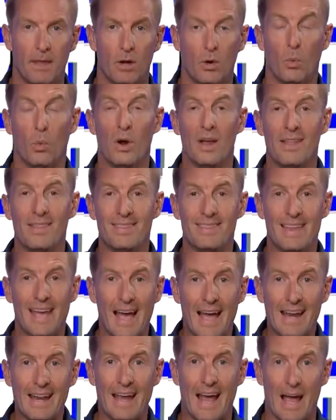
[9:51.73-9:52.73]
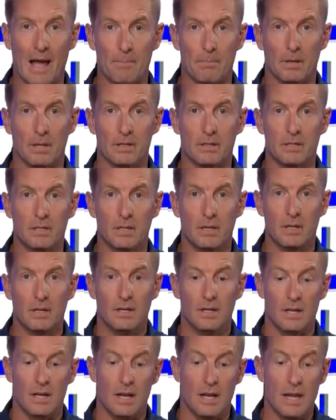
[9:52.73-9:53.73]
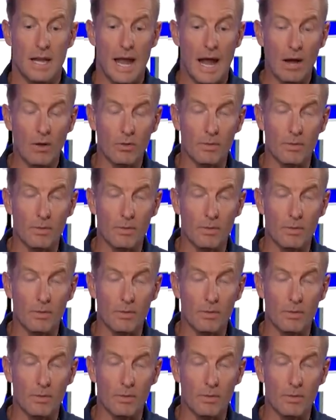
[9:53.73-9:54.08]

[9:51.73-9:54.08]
When that happened, now